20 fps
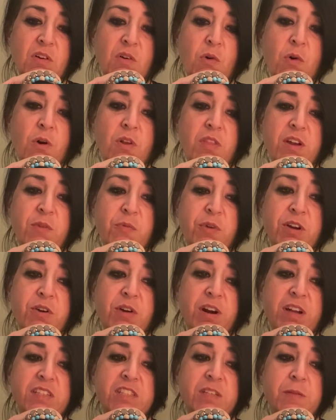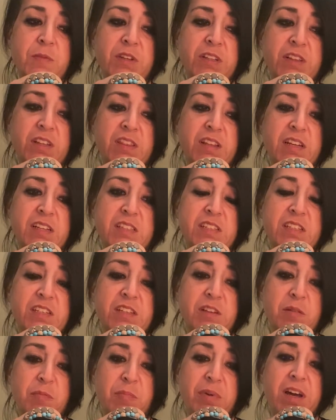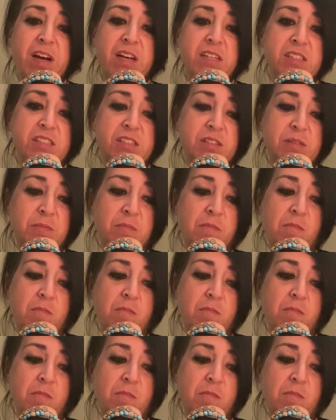or they regret something that they did in the past.